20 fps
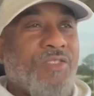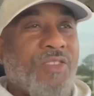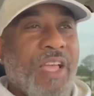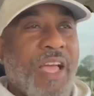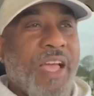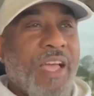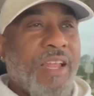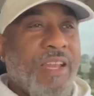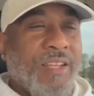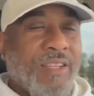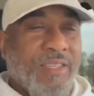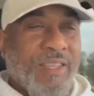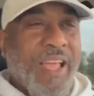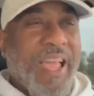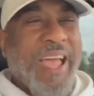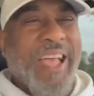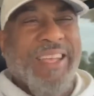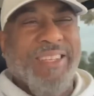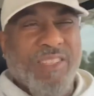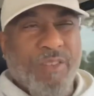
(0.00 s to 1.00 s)
that
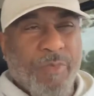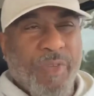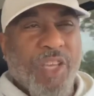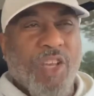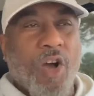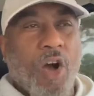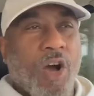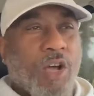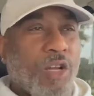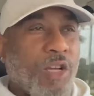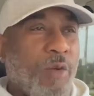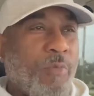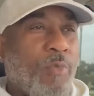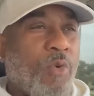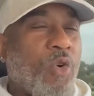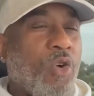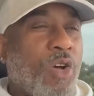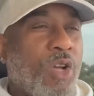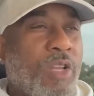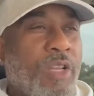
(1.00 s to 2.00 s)
has to be caught up
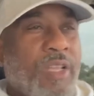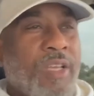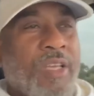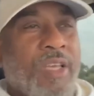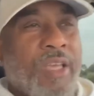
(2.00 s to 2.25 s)
on.